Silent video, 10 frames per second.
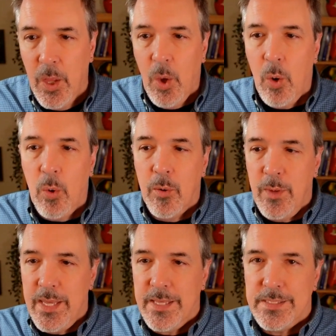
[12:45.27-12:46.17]
Or
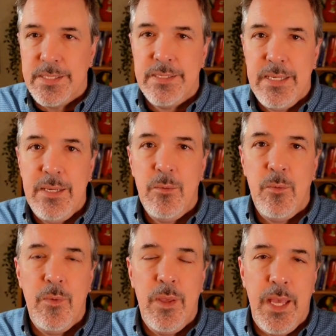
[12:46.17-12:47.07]
we can see
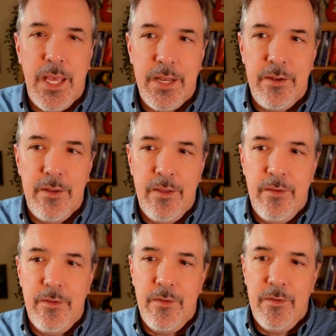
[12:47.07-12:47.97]
it
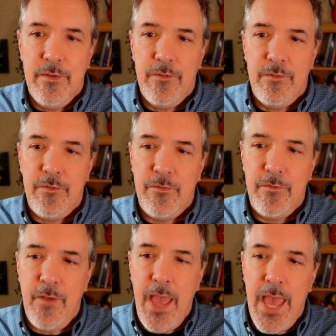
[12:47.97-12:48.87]

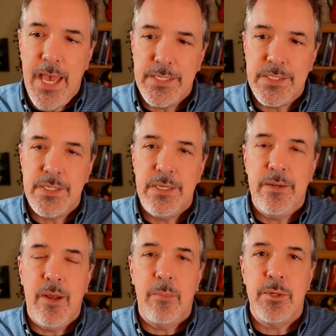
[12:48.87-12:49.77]
as an
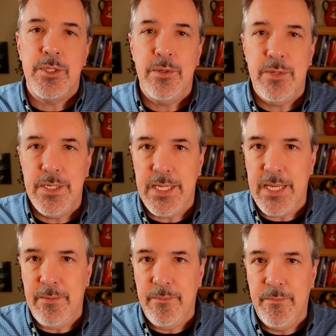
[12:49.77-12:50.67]

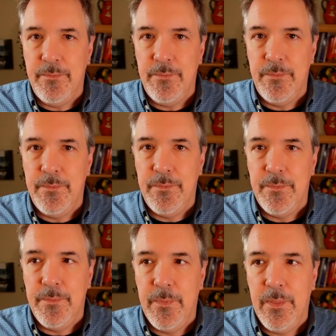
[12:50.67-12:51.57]
opportunity
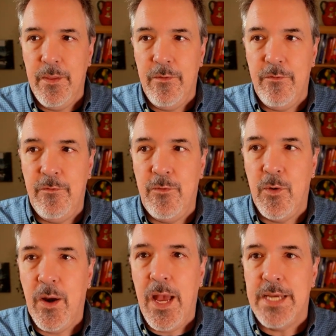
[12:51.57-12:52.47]

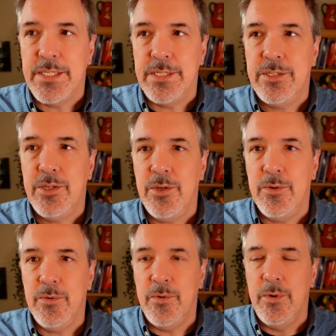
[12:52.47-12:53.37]
for us
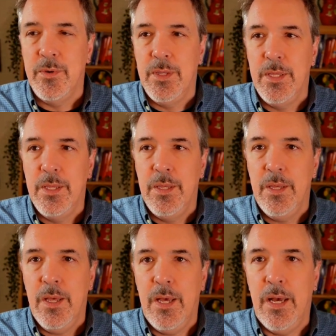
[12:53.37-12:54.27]
to
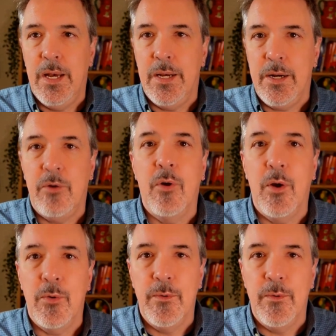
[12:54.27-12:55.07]
grow.